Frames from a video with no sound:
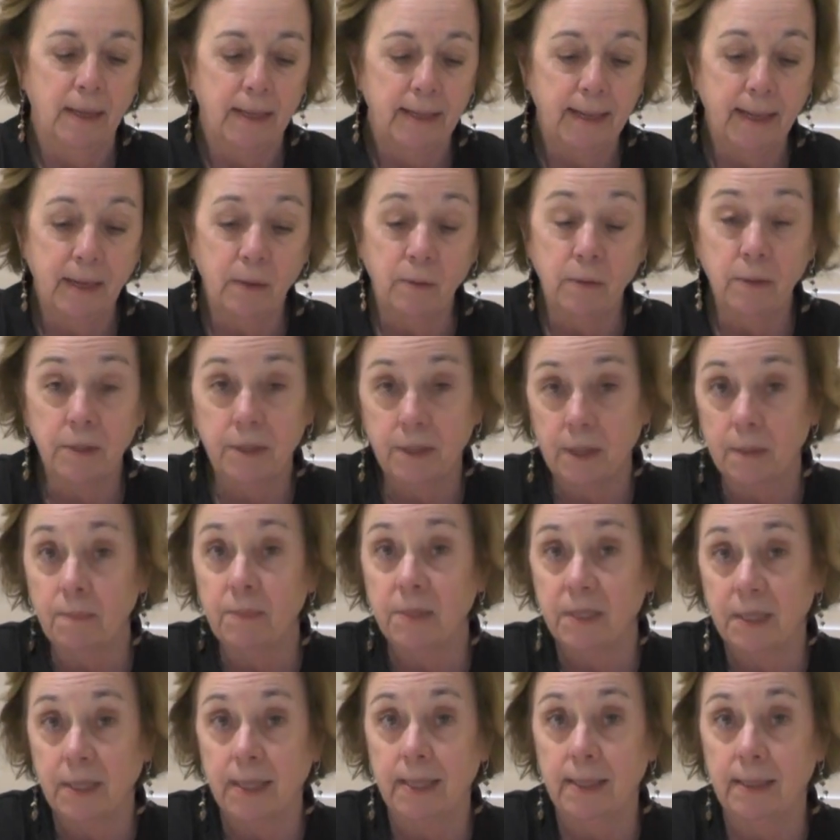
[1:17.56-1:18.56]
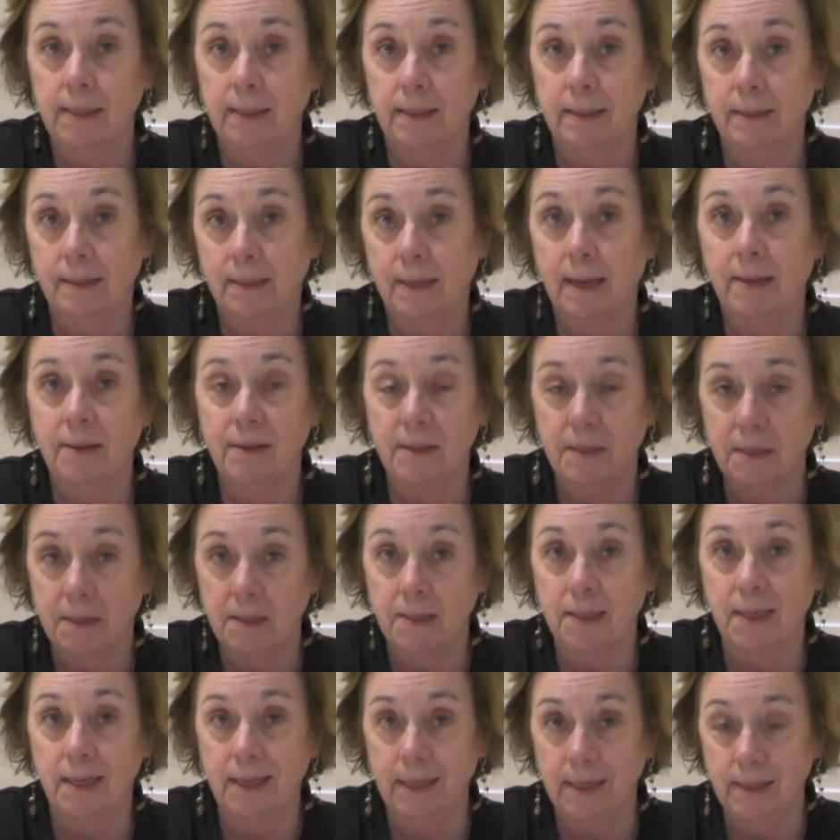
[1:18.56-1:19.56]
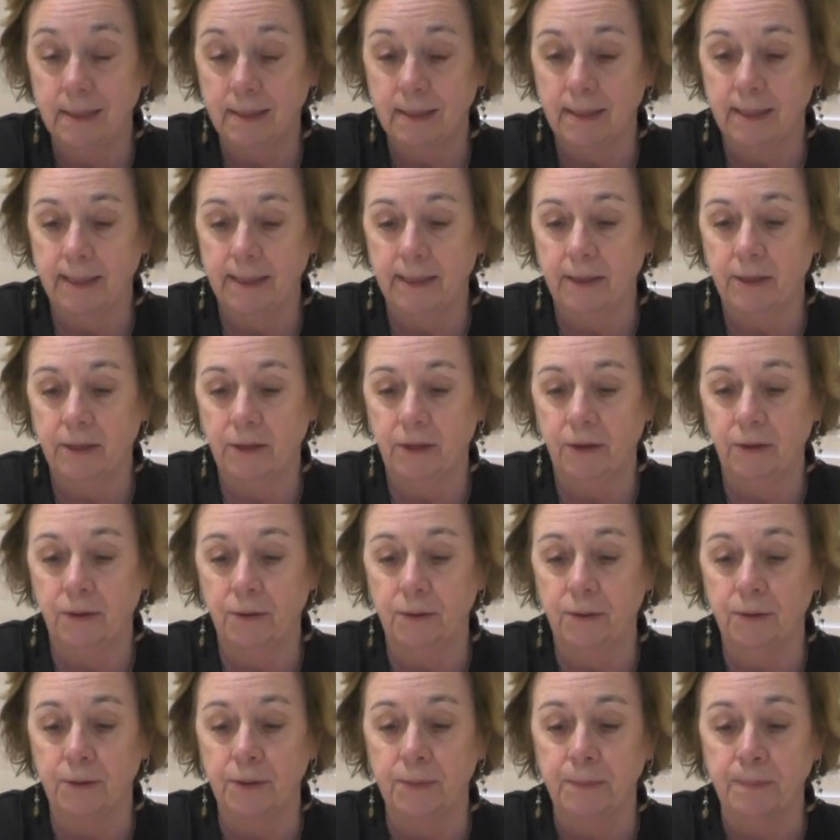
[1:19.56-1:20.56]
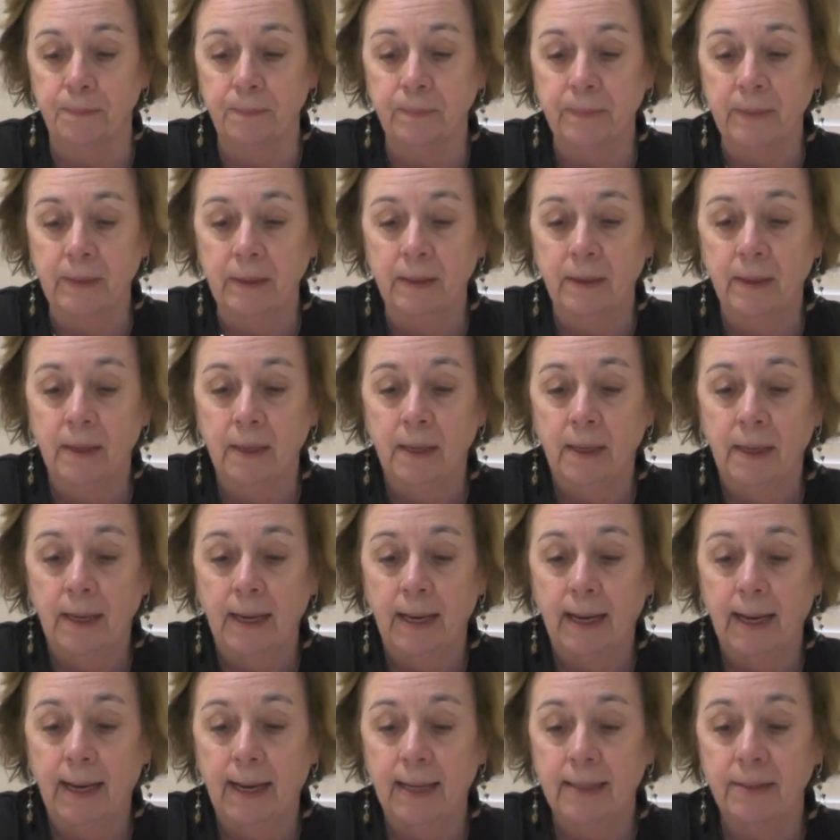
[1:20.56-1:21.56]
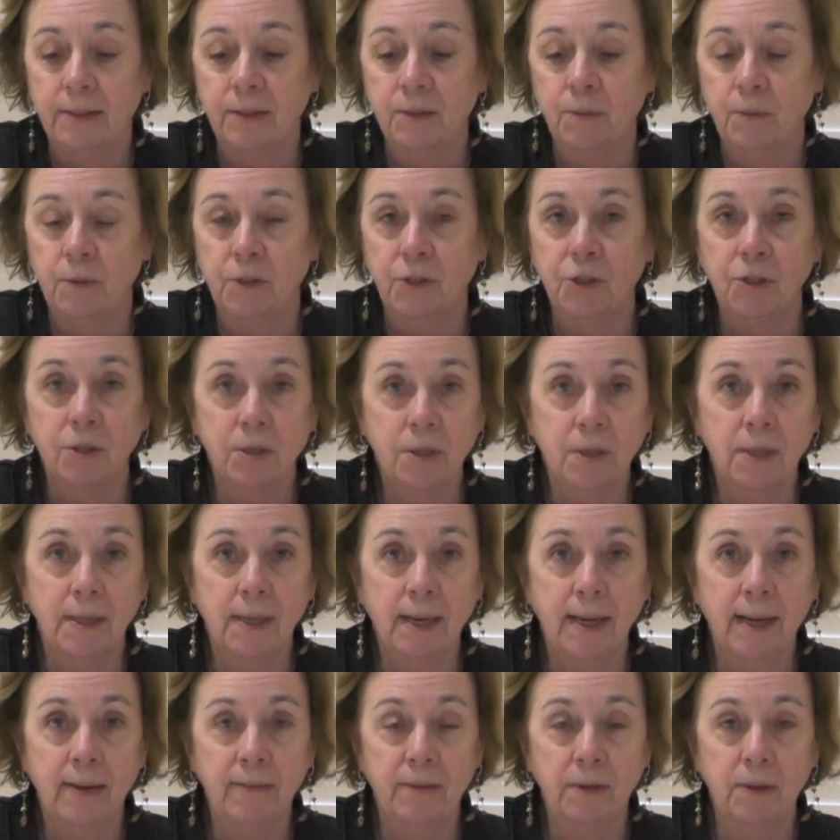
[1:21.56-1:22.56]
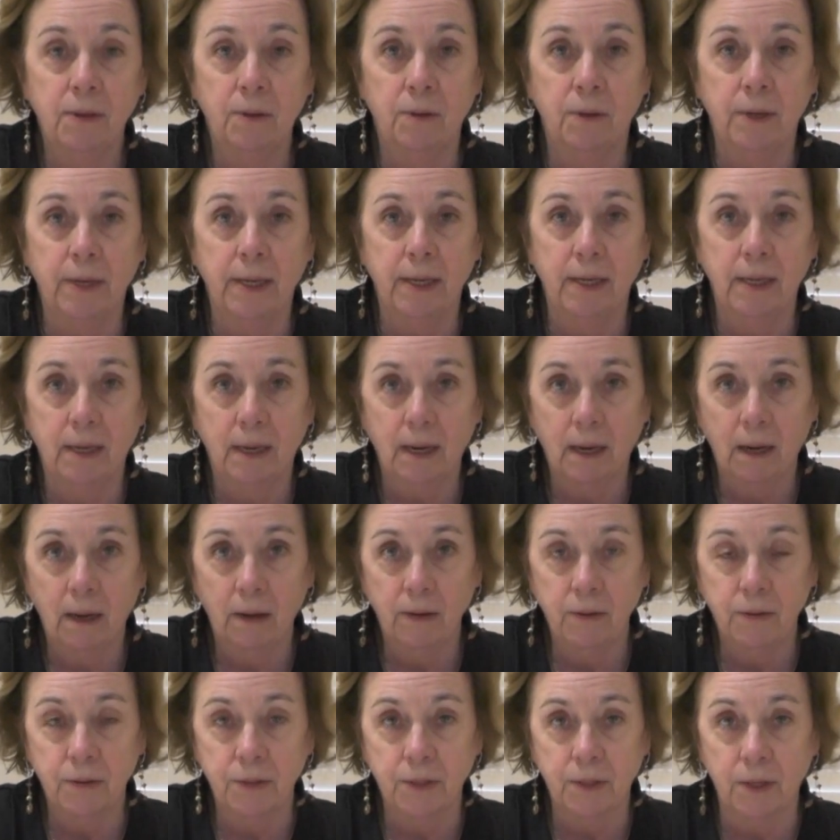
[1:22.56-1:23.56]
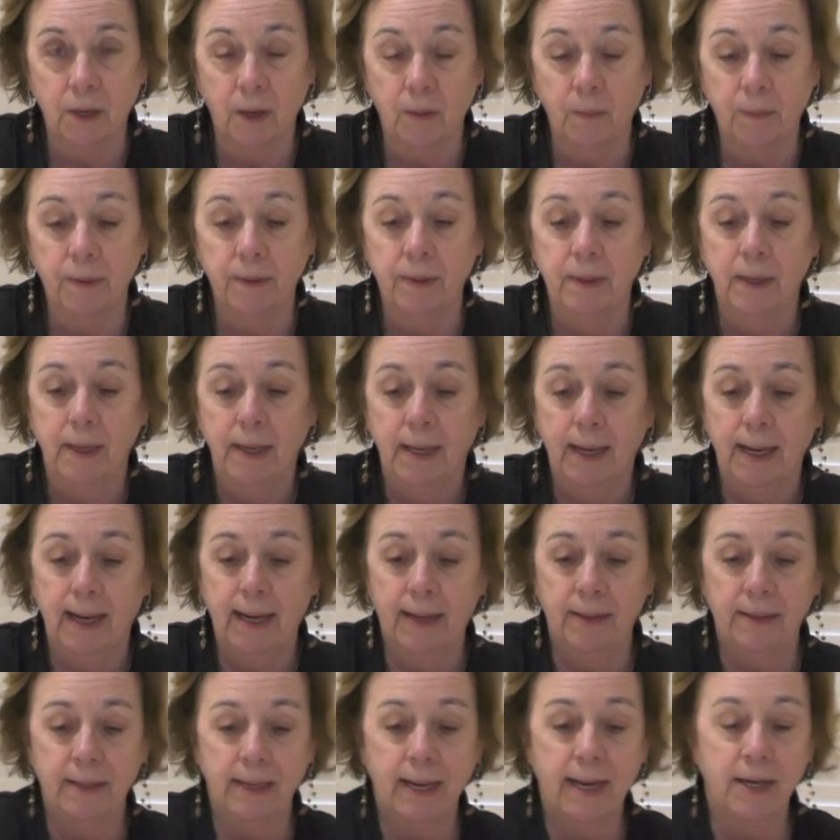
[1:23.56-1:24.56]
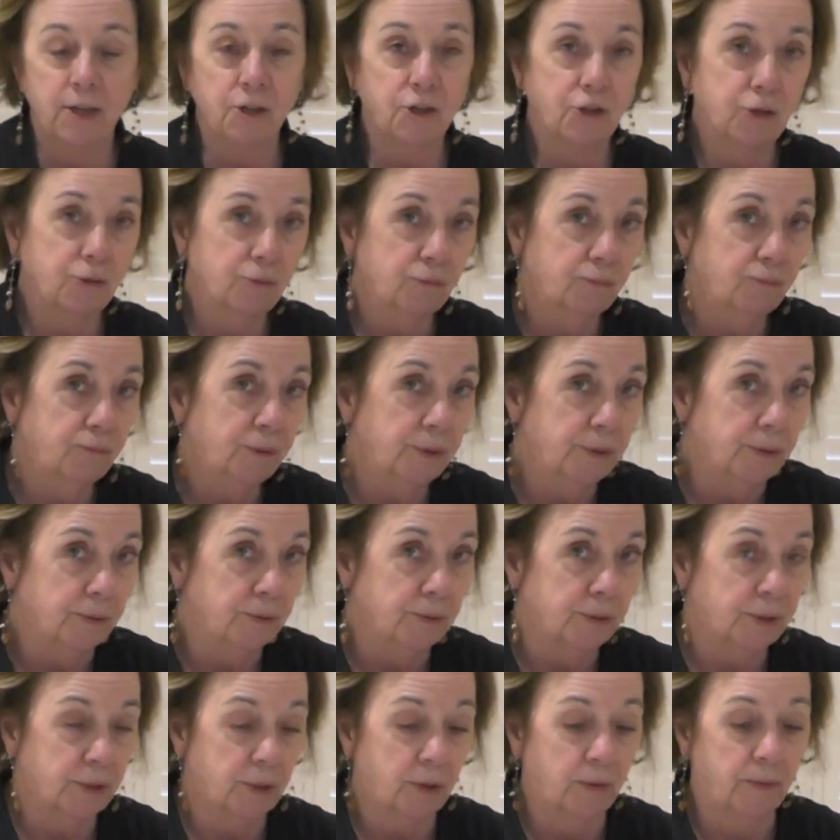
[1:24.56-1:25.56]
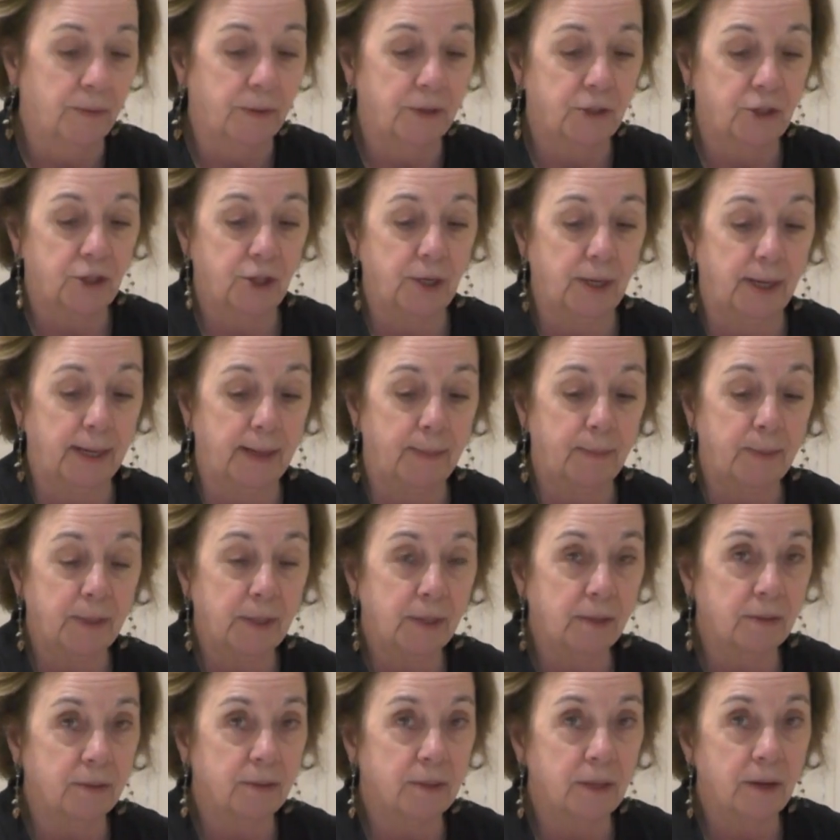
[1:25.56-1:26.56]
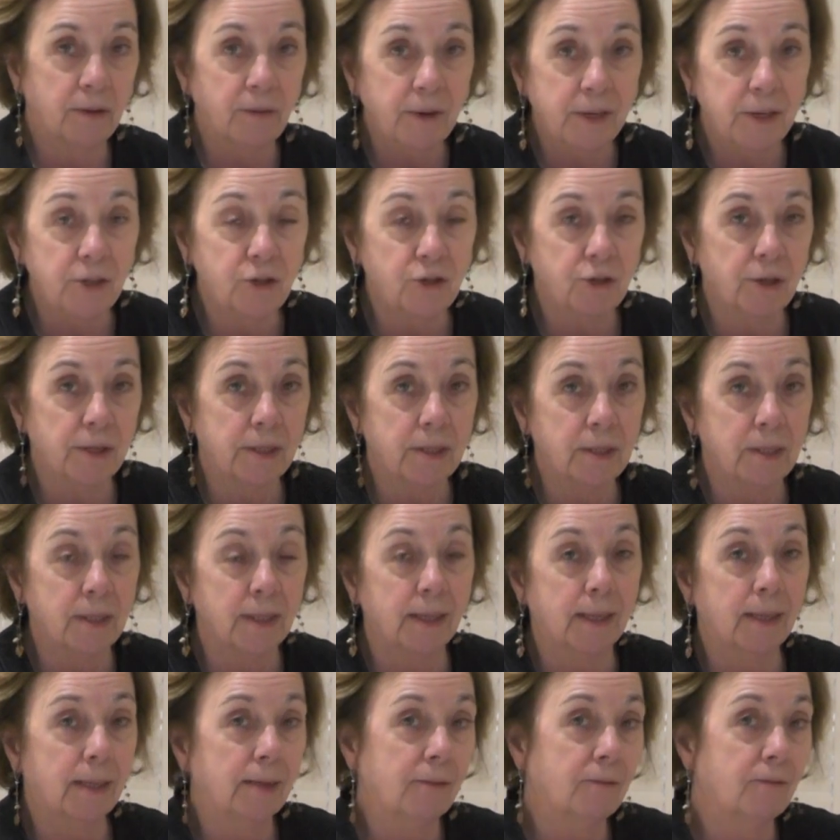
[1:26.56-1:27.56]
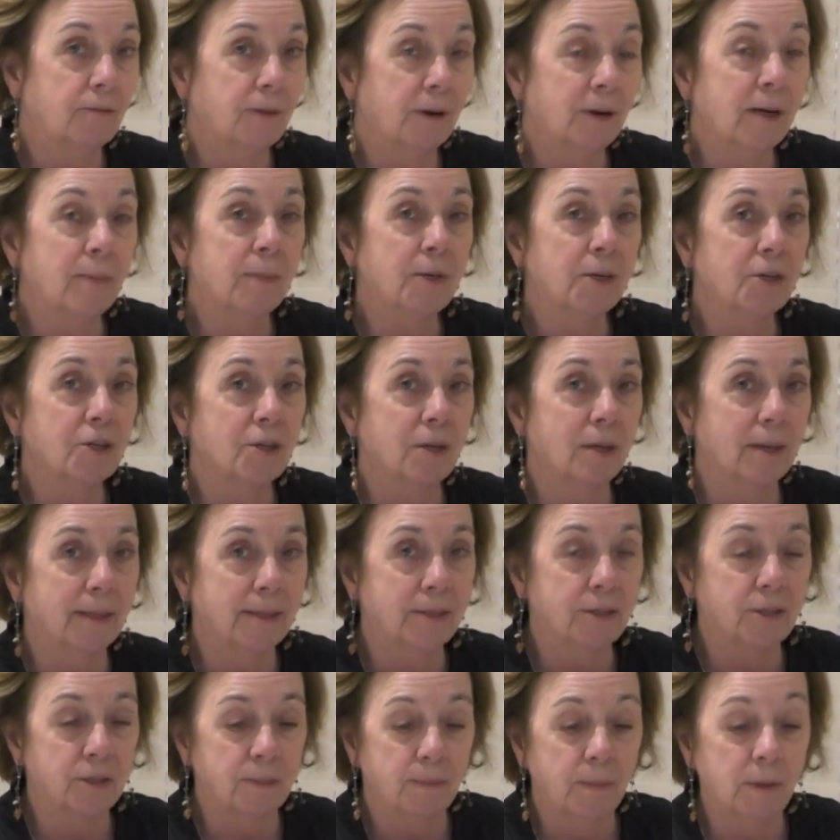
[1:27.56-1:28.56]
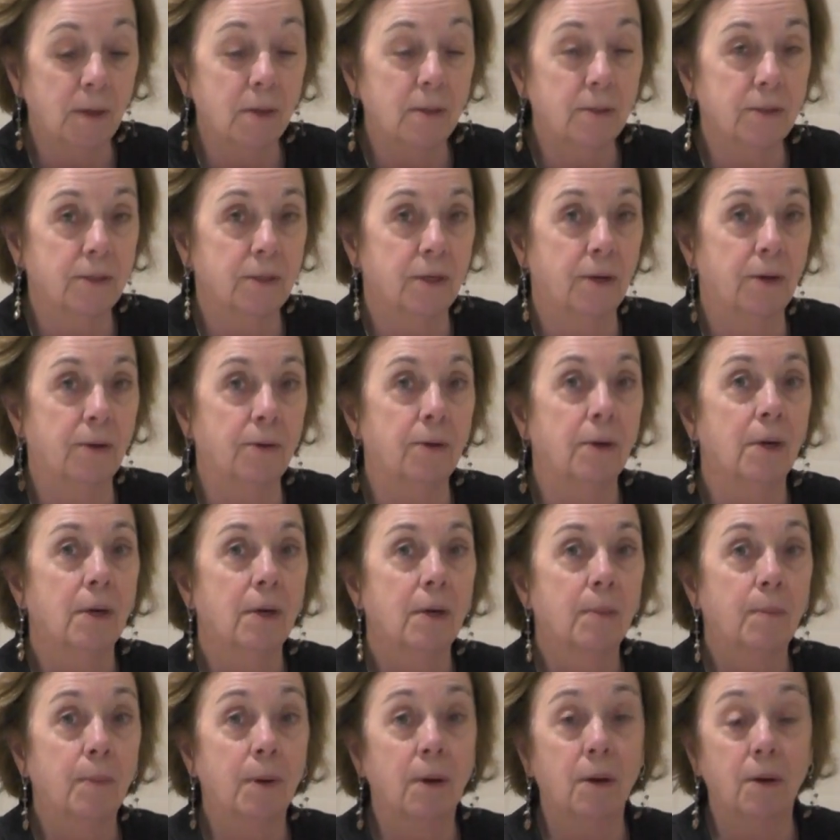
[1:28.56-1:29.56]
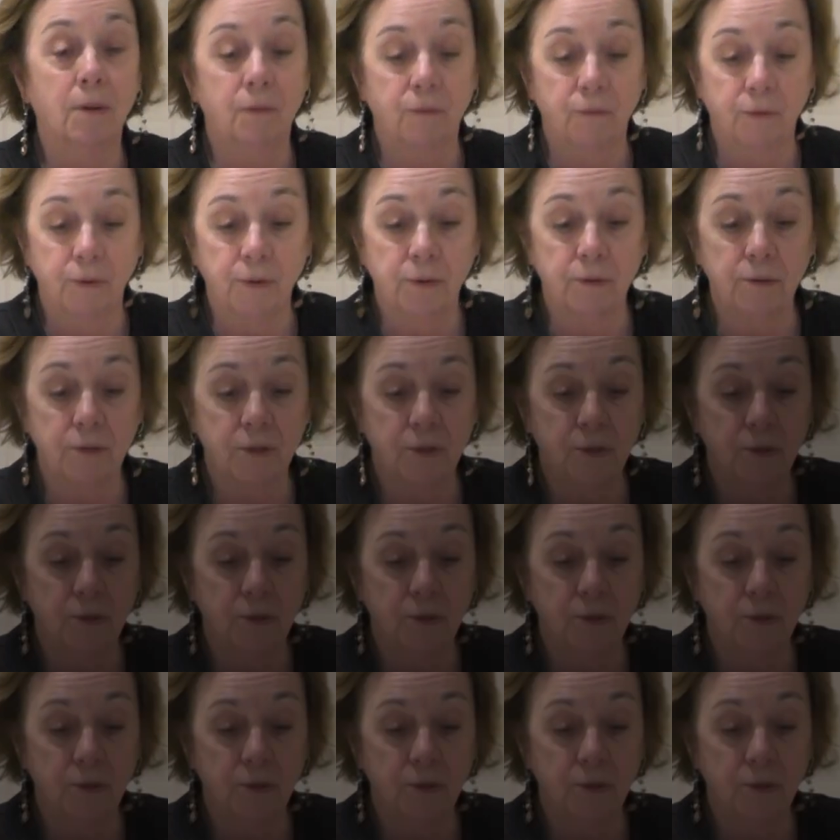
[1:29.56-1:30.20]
Now with some seedlings, this is easily cured, and we're just going to have a look in close up at the actual roots on the chilli, because they're interesting and they're very much like tomato plant roots